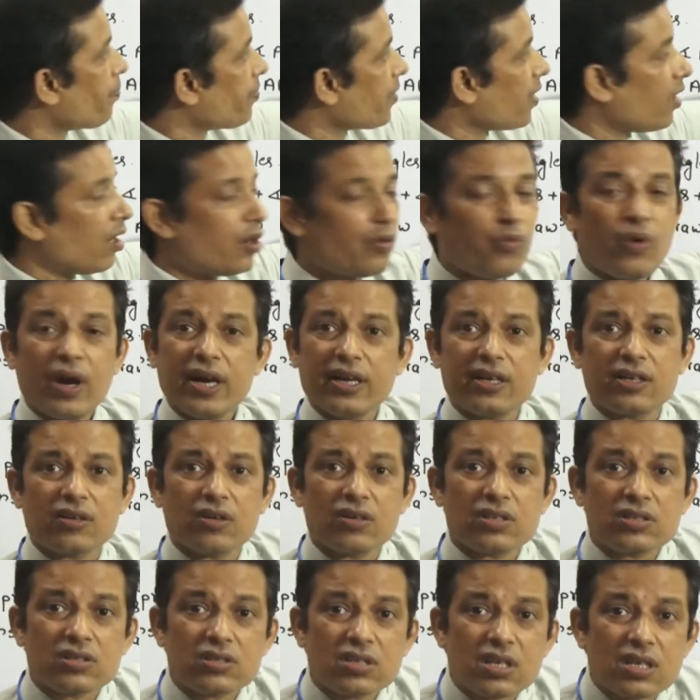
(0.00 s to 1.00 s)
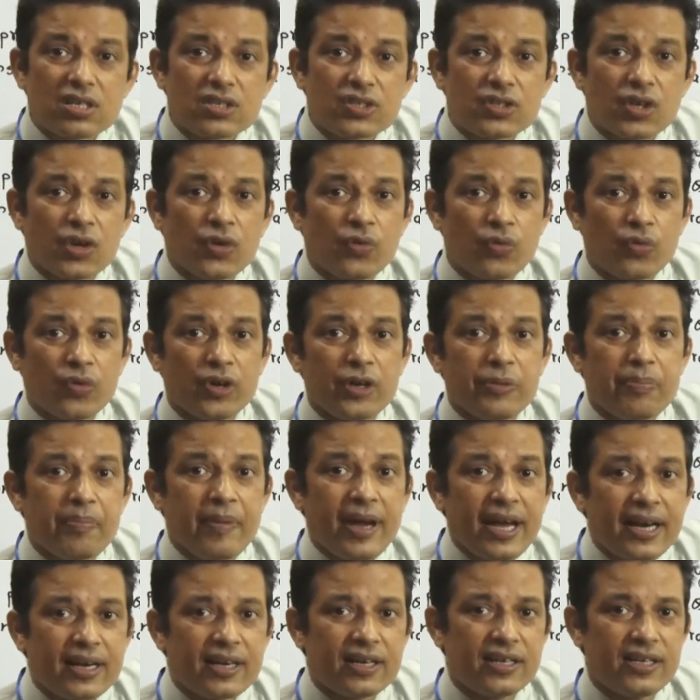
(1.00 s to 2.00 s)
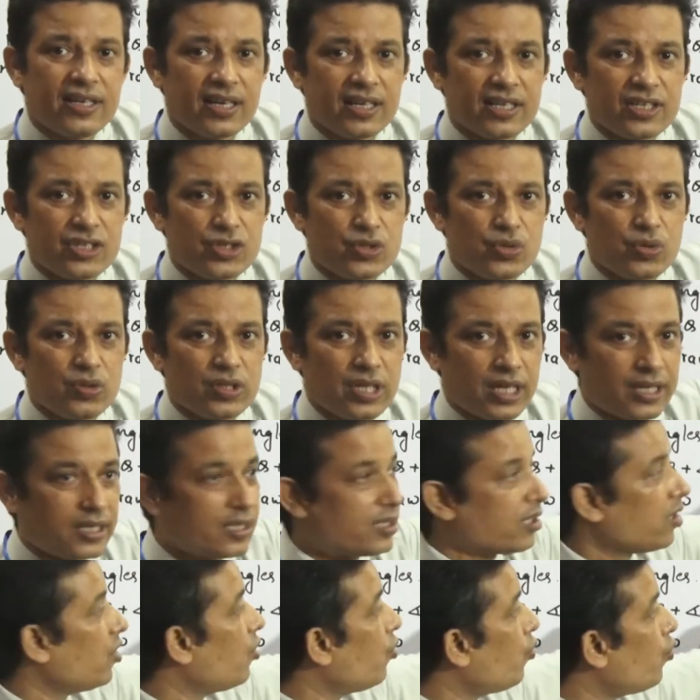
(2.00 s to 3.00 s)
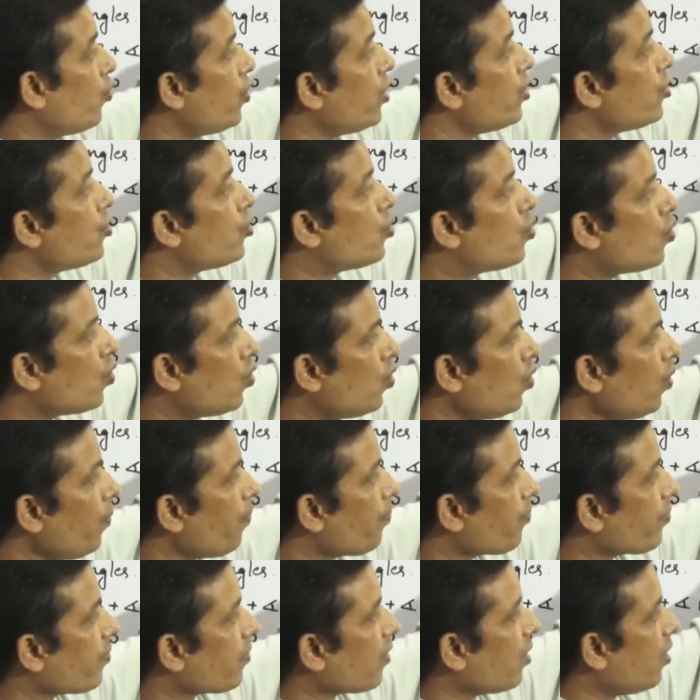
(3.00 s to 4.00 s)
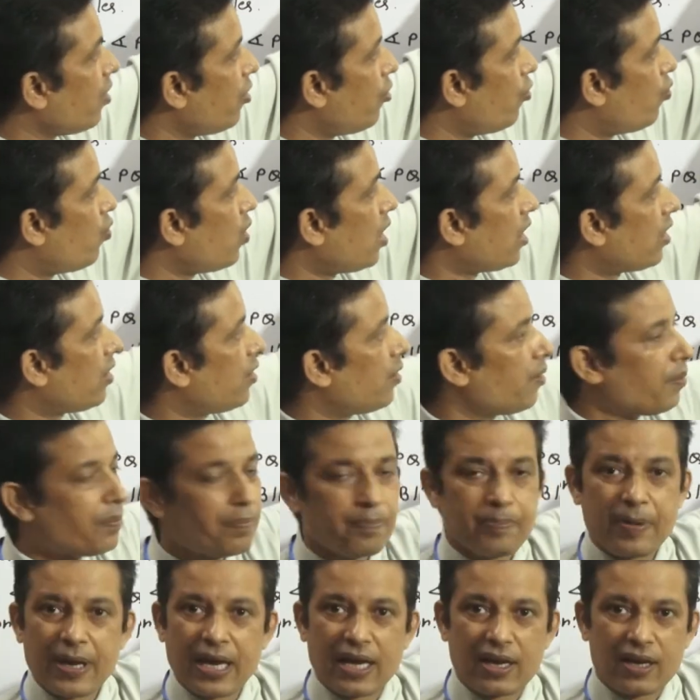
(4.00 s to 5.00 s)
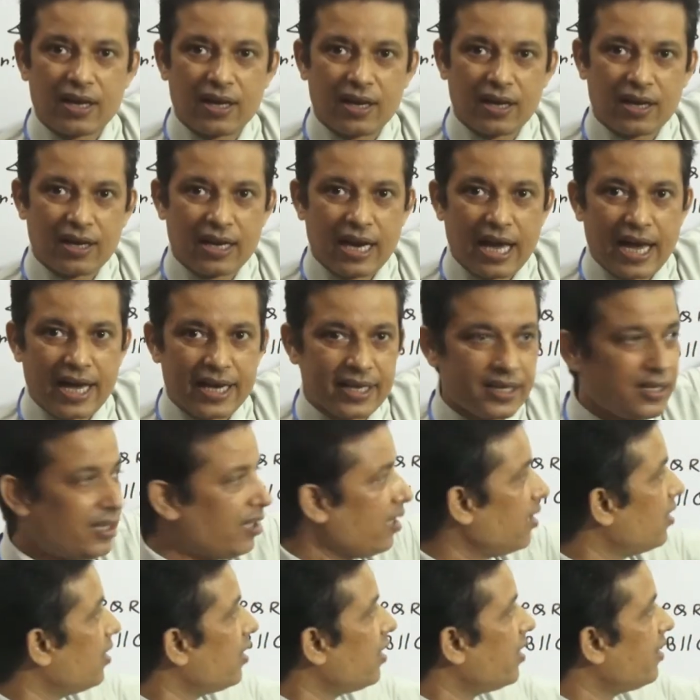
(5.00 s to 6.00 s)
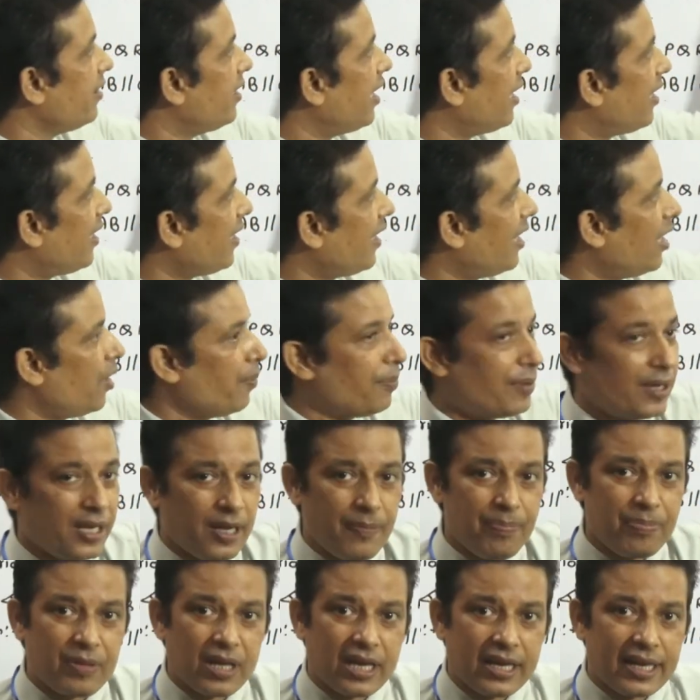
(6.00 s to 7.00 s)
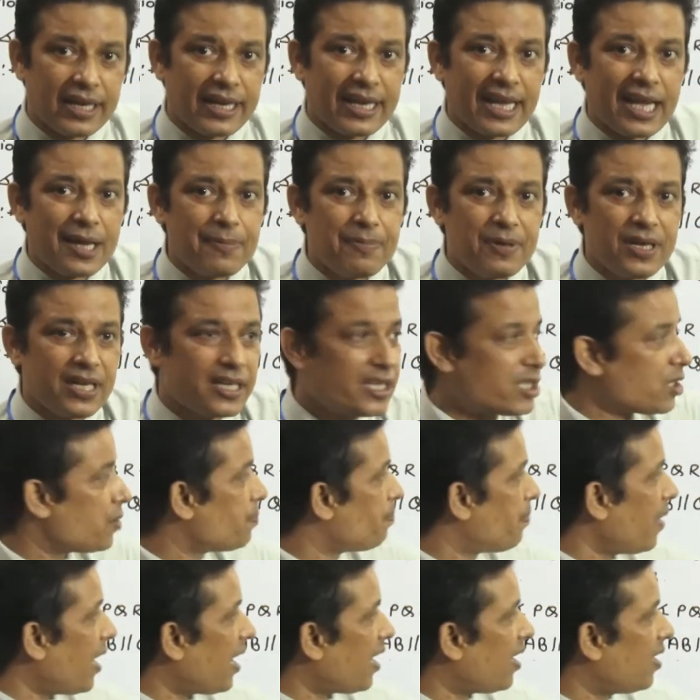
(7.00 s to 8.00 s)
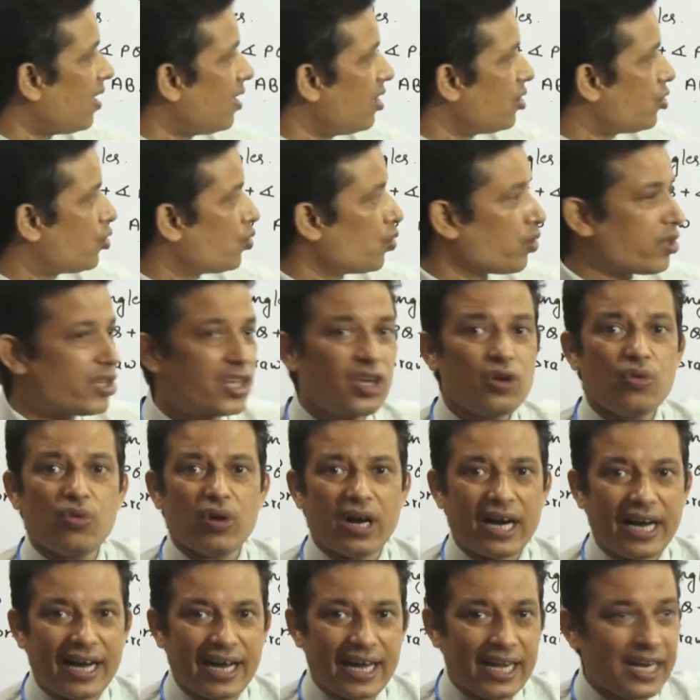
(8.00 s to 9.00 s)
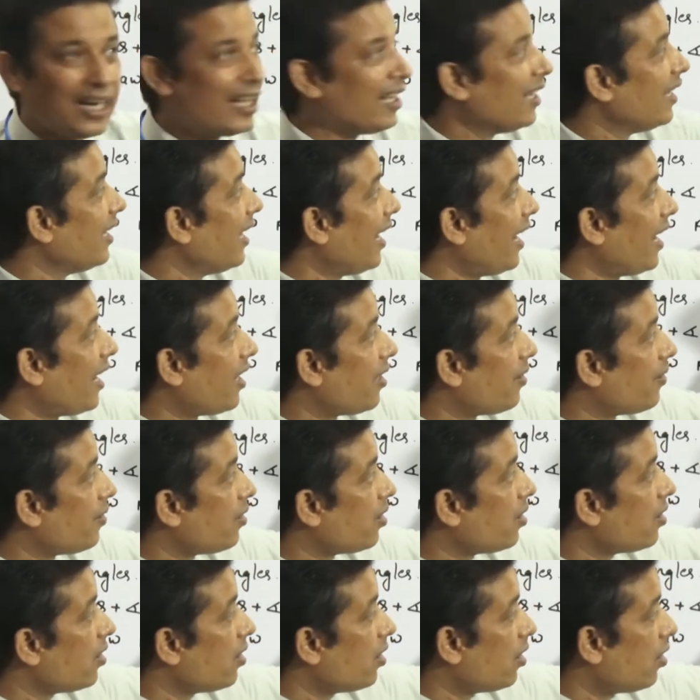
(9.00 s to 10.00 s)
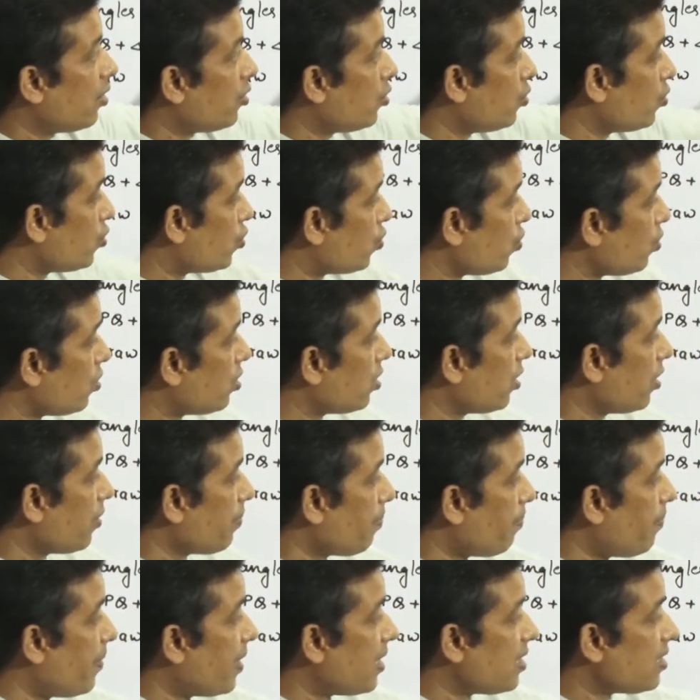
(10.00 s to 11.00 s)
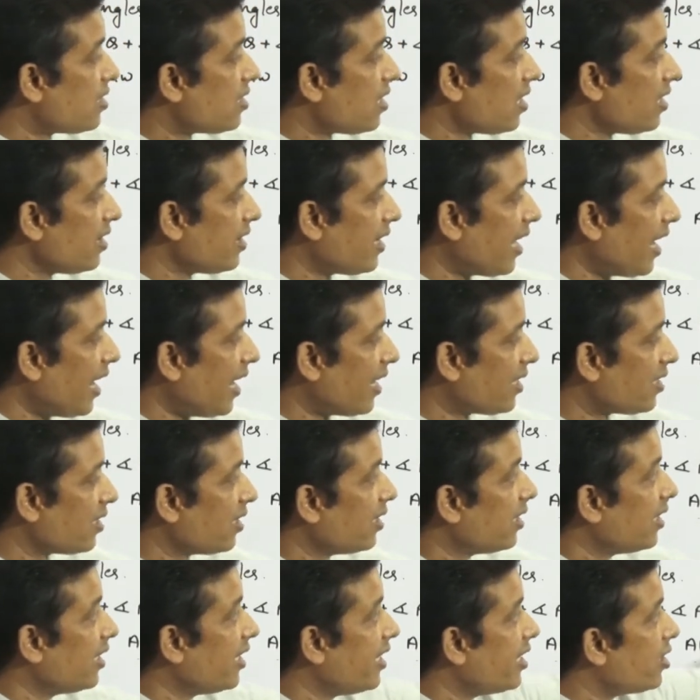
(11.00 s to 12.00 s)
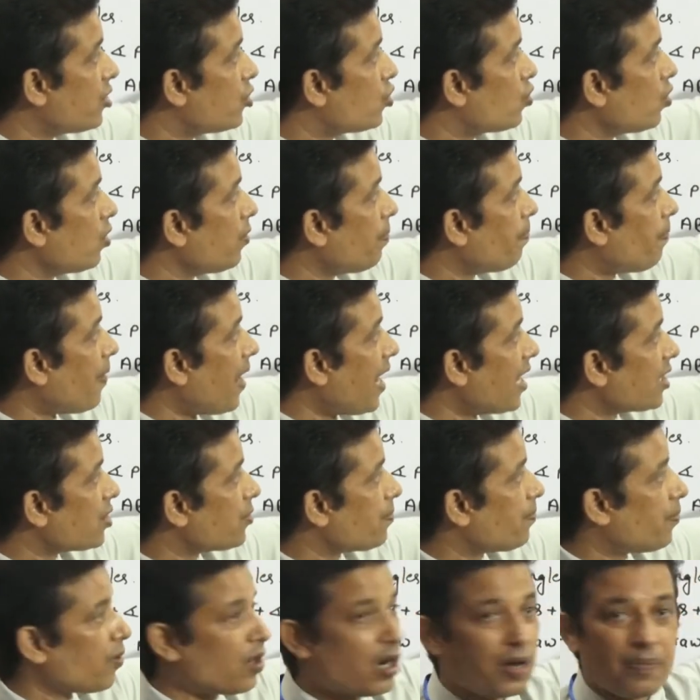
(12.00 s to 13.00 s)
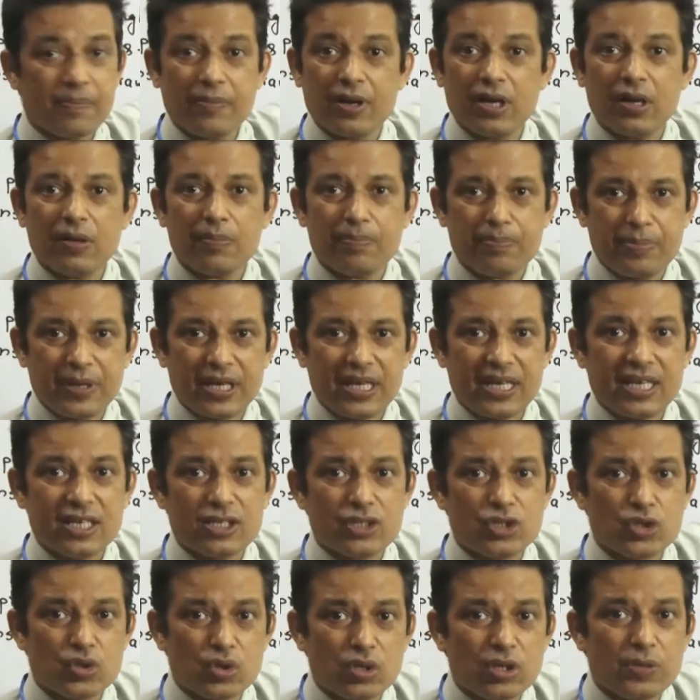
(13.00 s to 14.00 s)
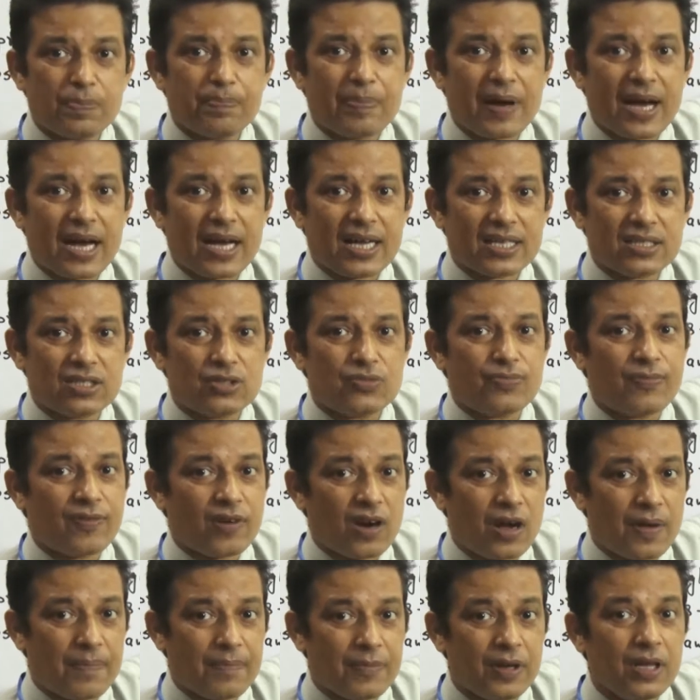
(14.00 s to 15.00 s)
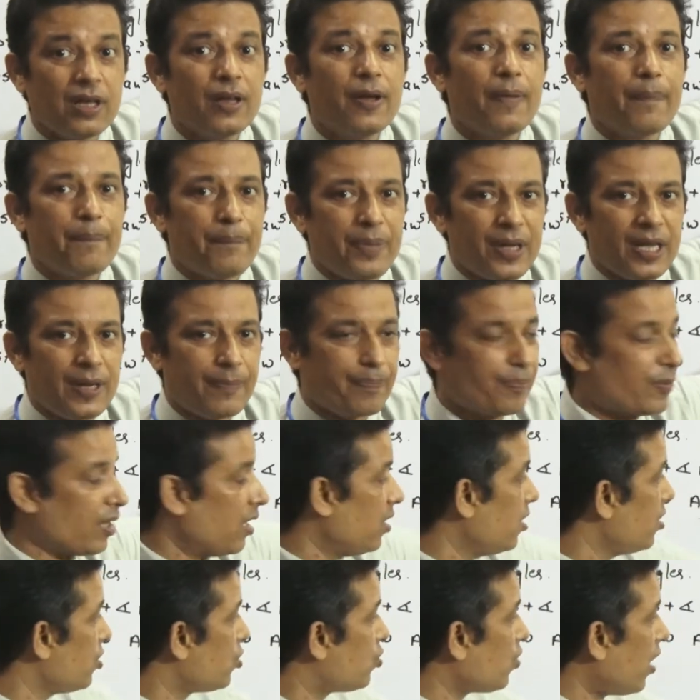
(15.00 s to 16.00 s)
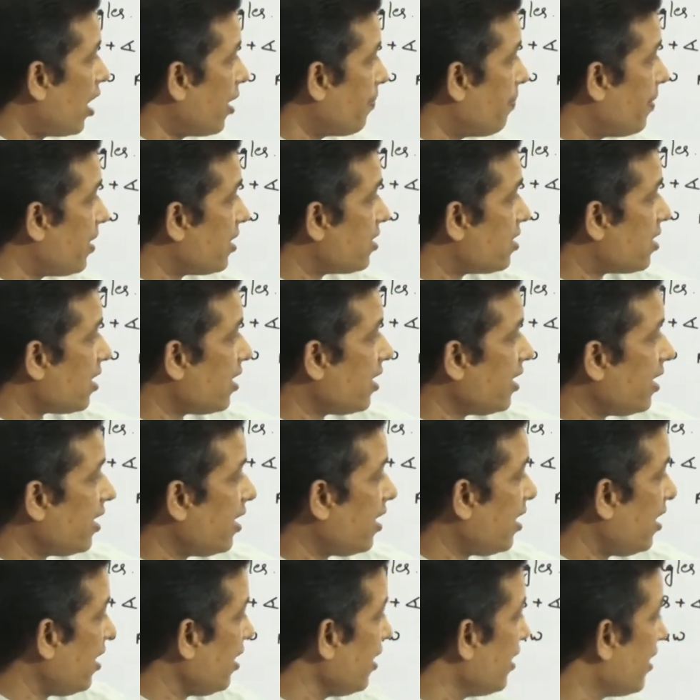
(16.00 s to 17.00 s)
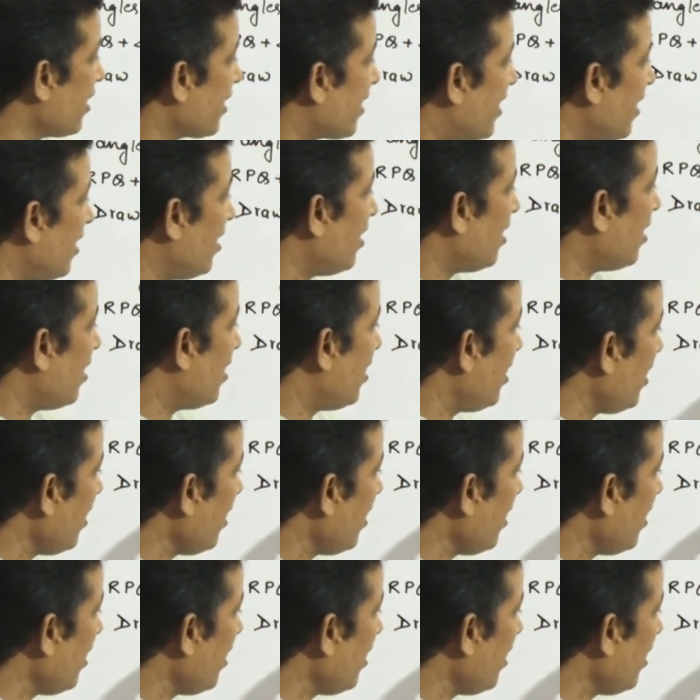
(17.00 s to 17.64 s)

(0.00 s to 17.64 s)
what construction we made, dear student? We drew one parallel line, that AB. AB is parallel to QR, and you should mention that it should pass from P. So, I mentioned here clearly,